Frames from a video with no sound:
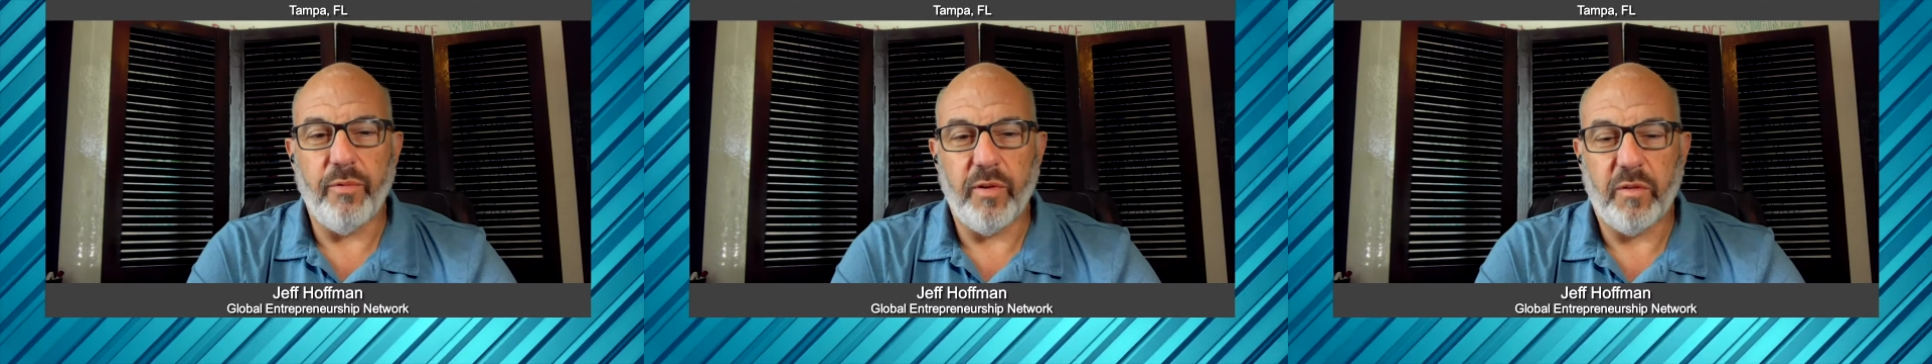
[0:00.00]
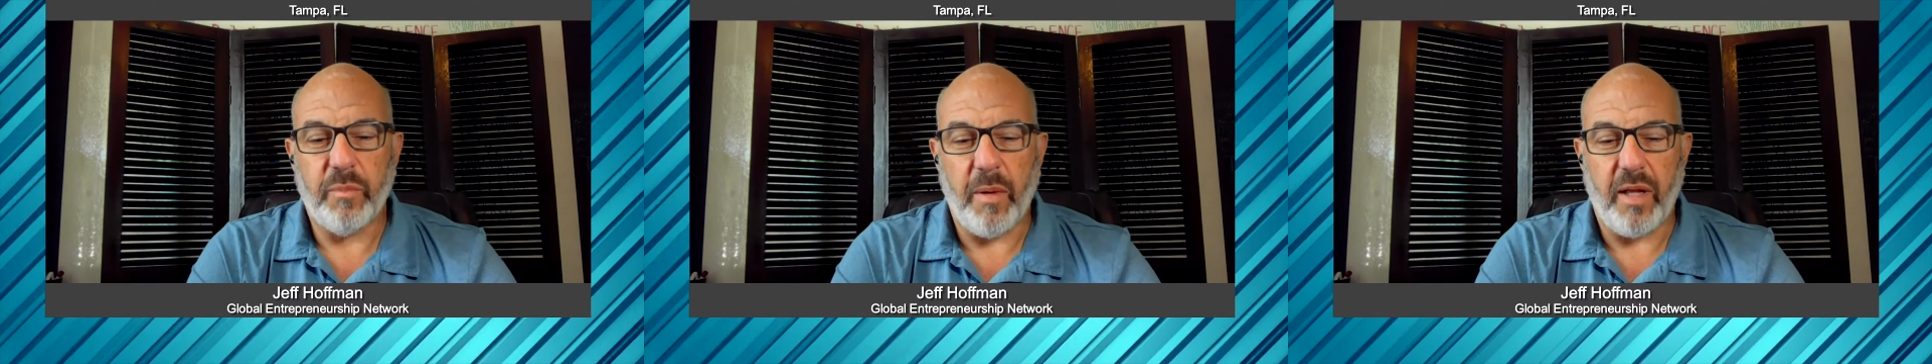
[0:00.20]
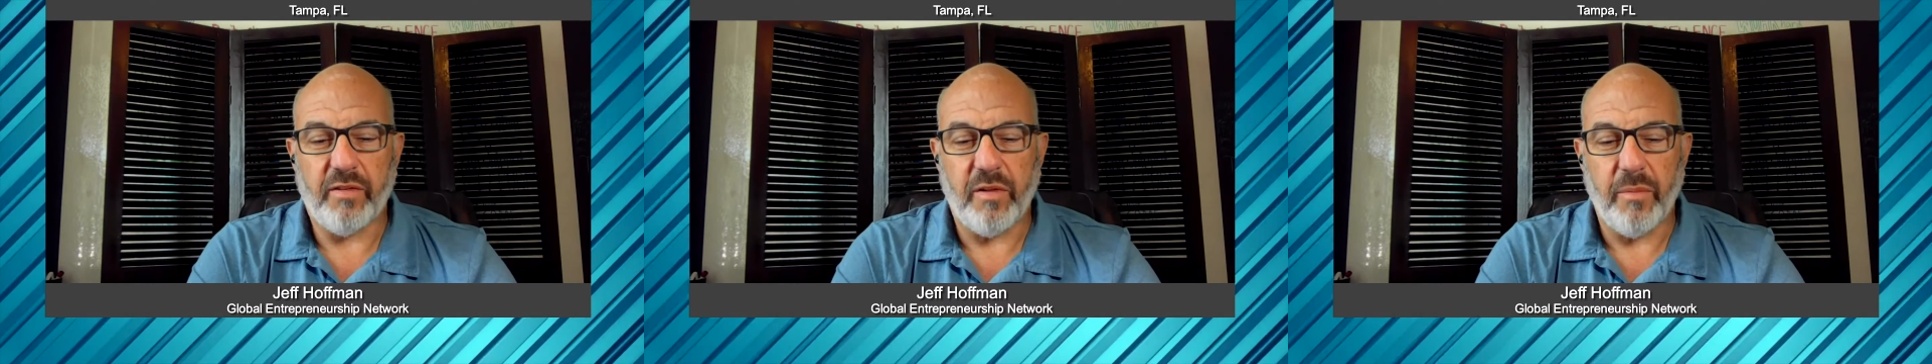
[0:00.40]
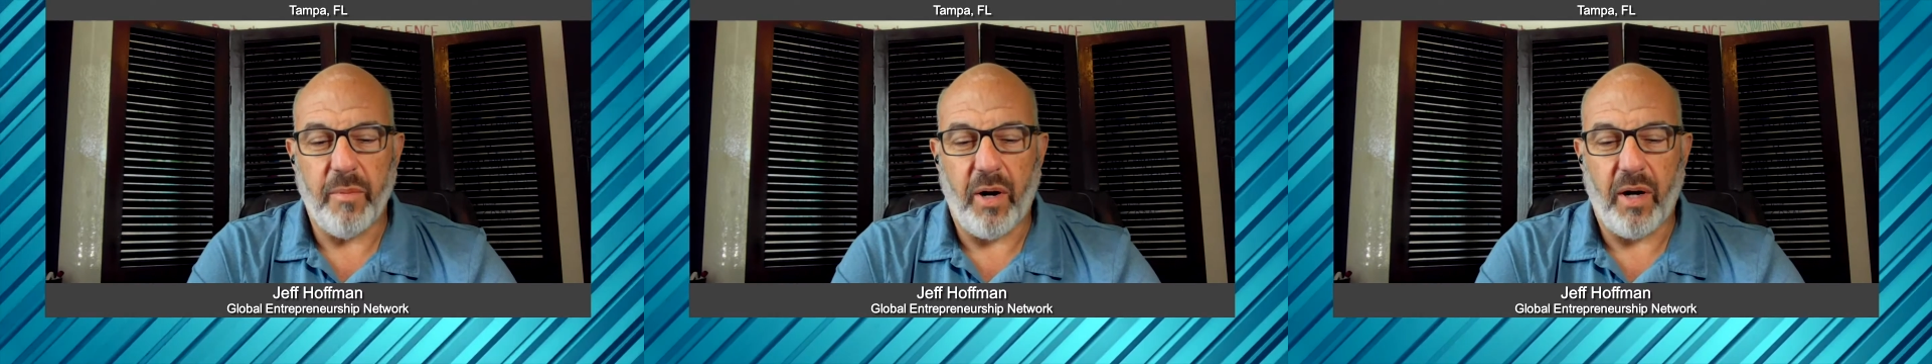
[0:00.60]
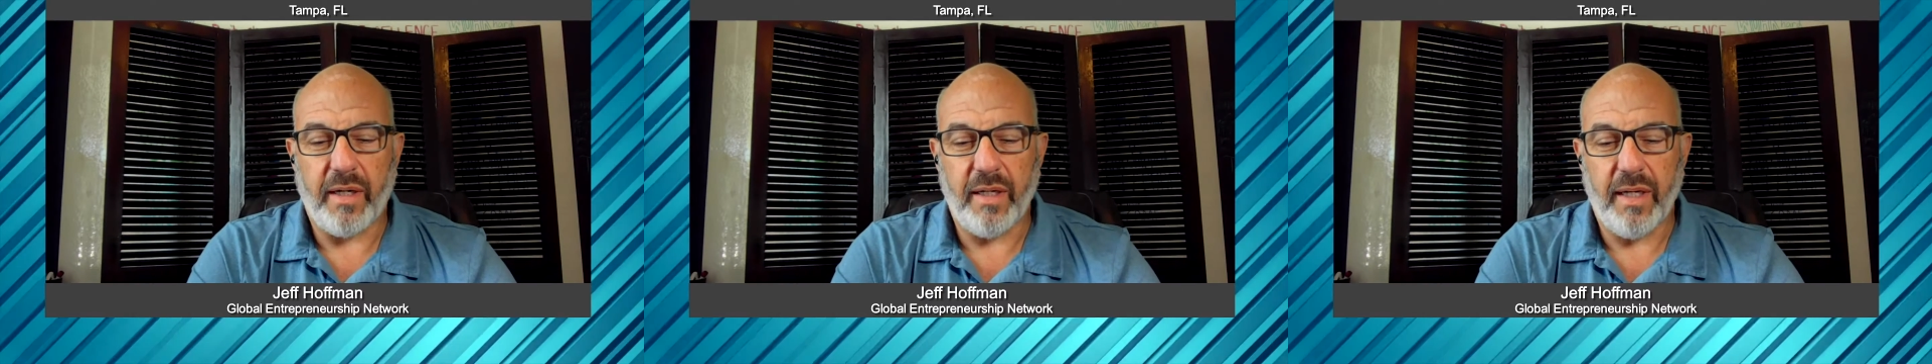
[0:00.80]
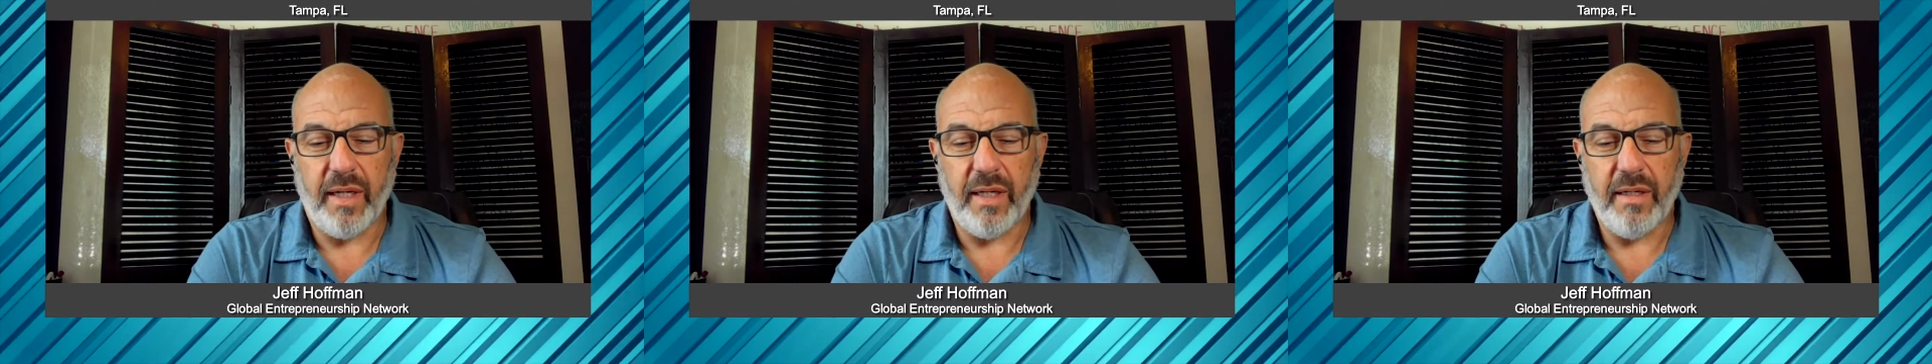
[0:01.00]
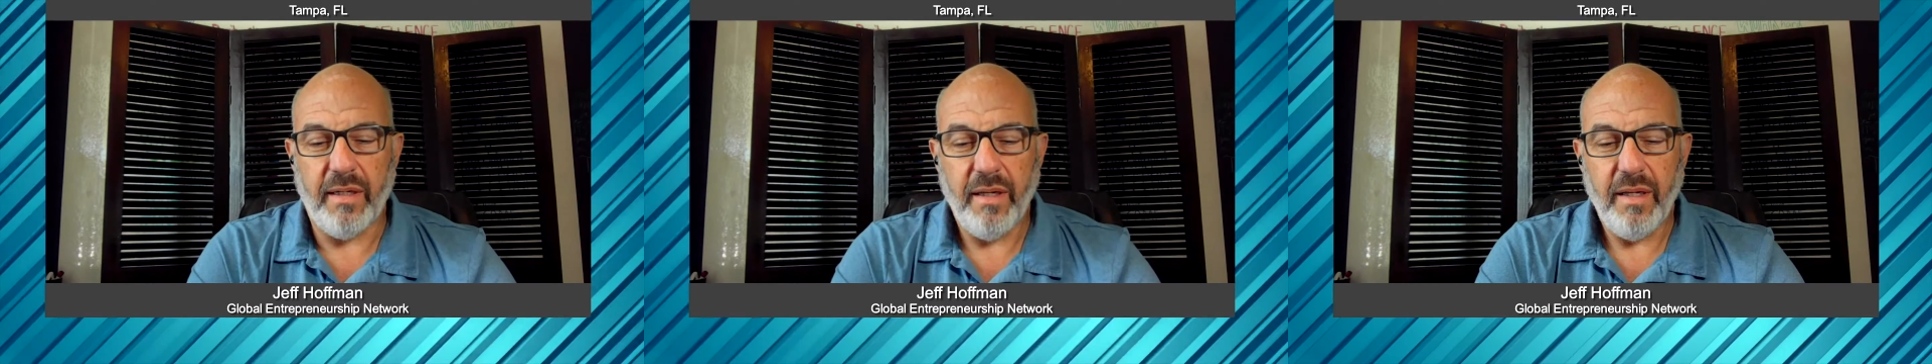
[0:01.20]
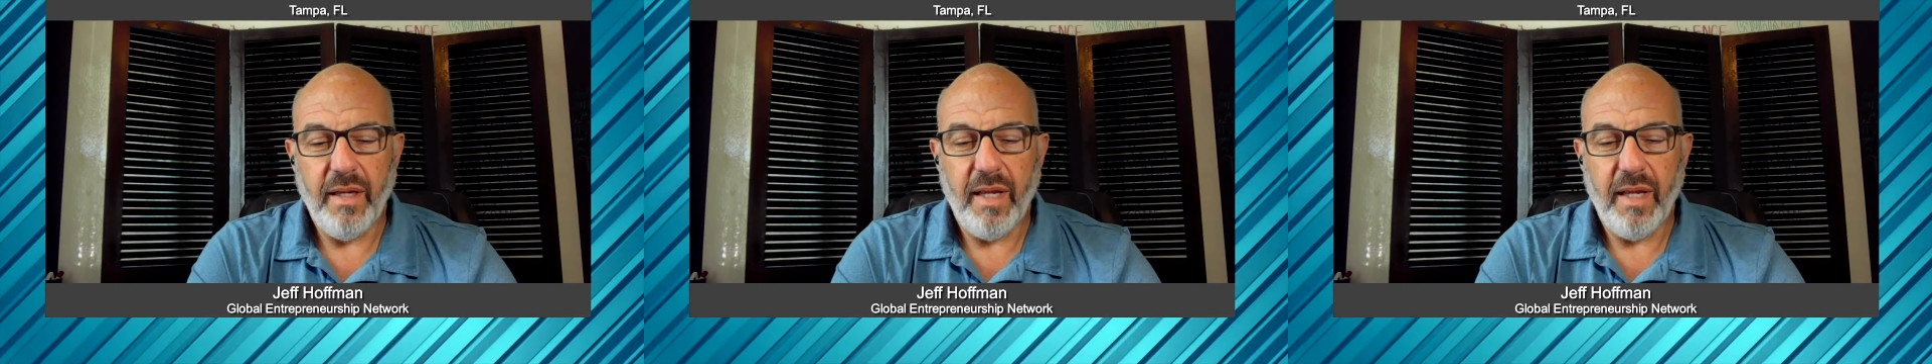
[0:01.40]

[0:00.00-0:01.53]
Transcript: response to marketing